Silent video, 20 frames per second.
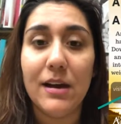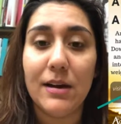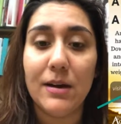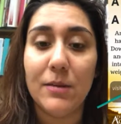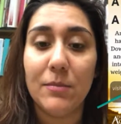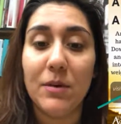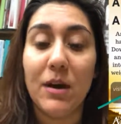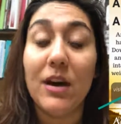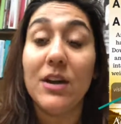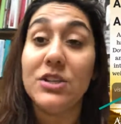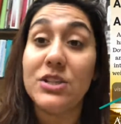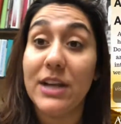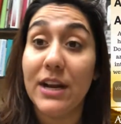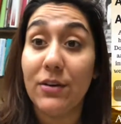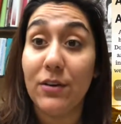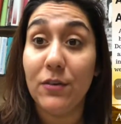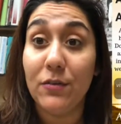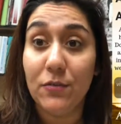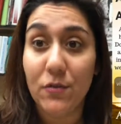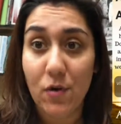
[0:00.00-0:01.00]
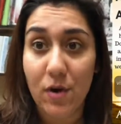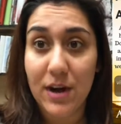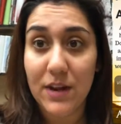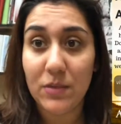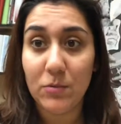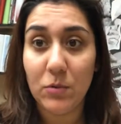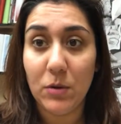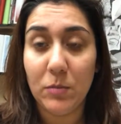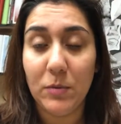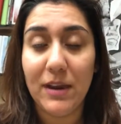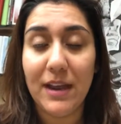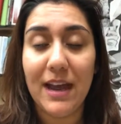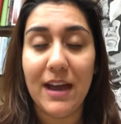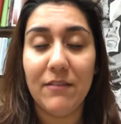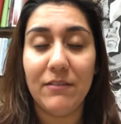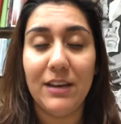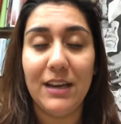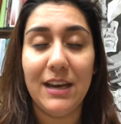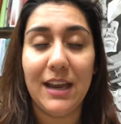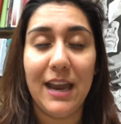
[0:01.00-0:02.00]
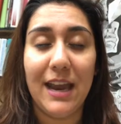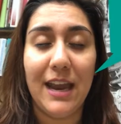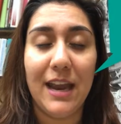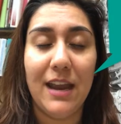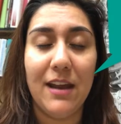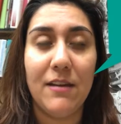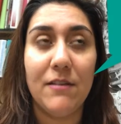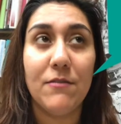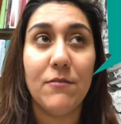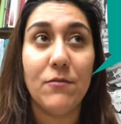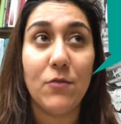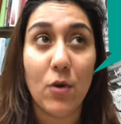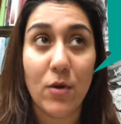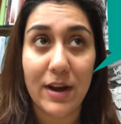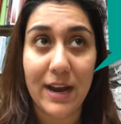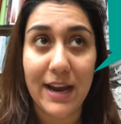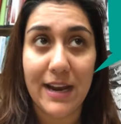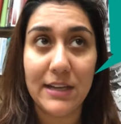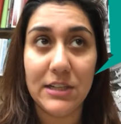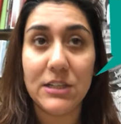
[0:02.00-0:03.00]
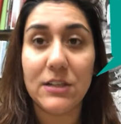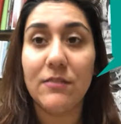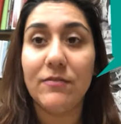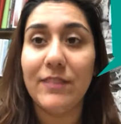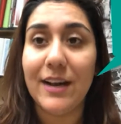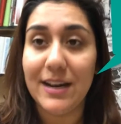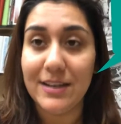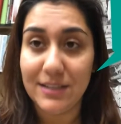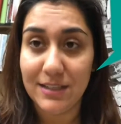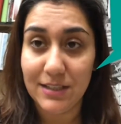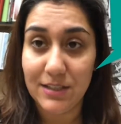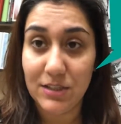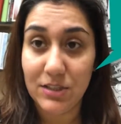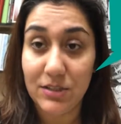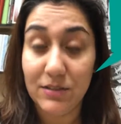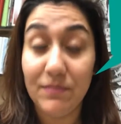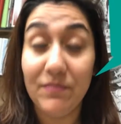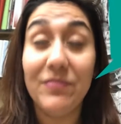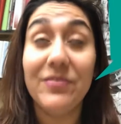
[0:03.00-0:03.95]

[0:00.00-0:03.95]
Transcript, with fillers: Um, on January 4th, we'll be having a 4-H Fashion